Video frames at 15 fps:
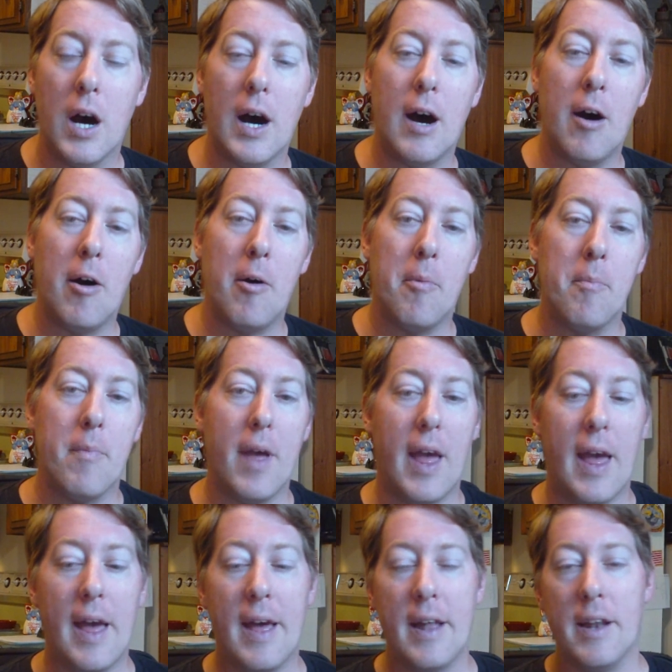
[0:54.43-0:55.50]

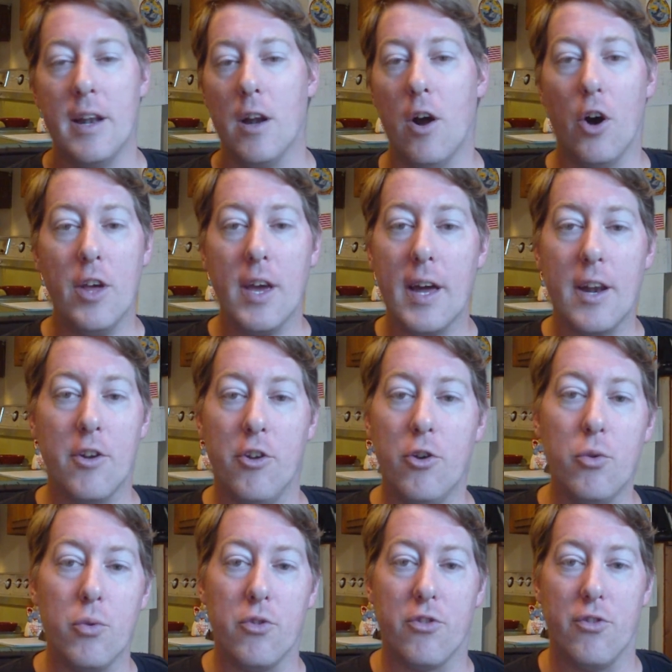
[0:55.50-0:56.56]
And all you got to
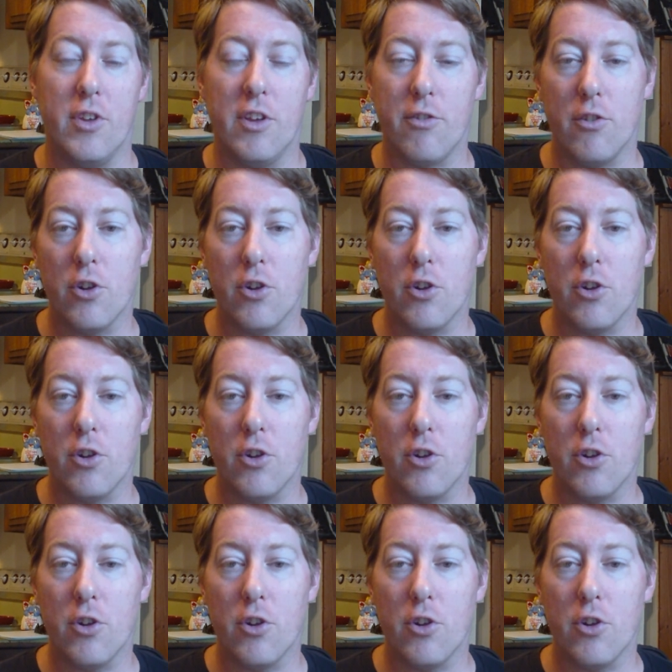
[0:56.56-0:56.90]
do is